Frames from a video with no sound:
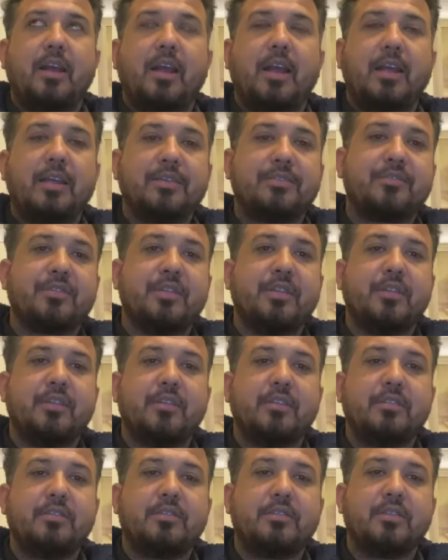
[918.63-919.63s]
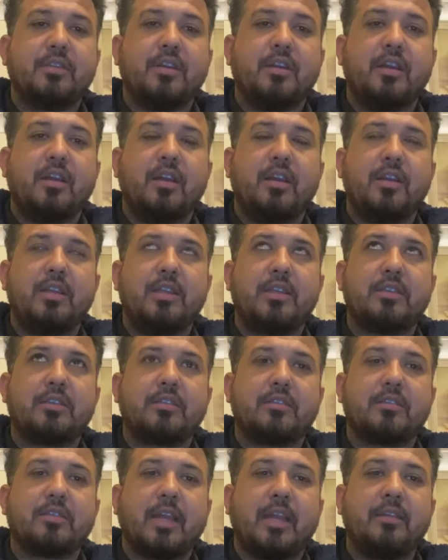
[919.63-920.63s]
As such,
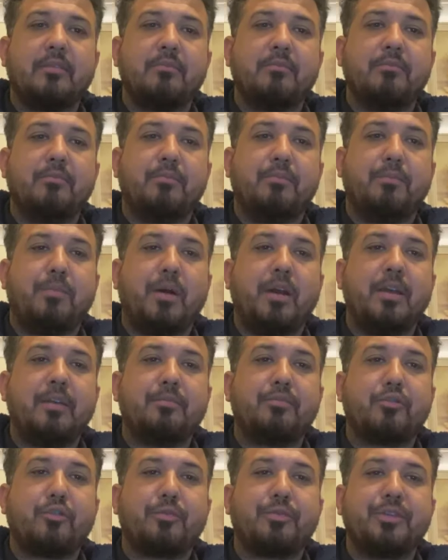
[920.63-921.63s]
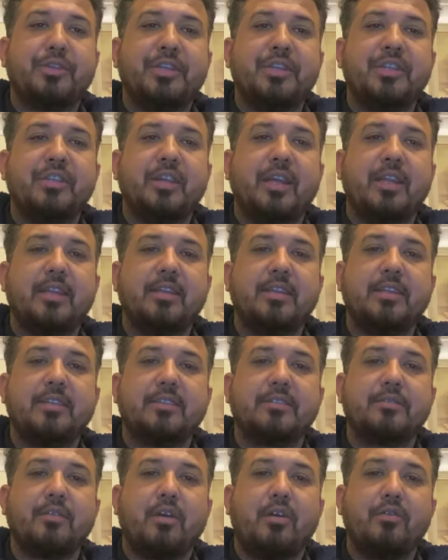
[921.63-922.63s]
it can buy property in
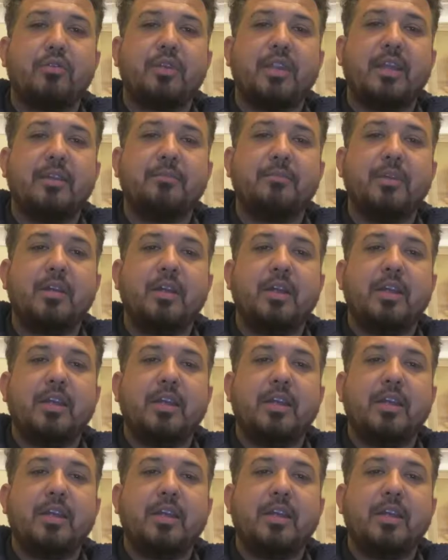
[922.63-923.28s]
its own name,